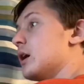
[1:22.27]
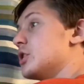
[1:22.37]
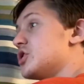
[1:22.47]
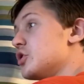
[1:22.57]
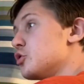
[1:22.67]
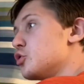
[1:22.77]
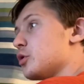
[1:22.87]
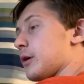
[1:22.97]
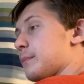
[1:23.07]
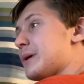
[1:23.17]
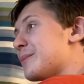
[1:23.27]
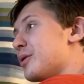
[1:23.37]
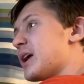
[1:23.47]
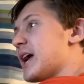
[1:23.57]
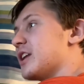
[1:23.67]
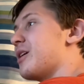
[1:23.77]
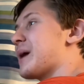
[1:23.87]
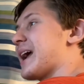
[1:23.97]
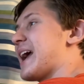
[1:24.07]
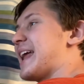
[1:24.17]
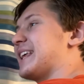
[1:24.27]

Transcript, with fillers: Dude, people can't know my hand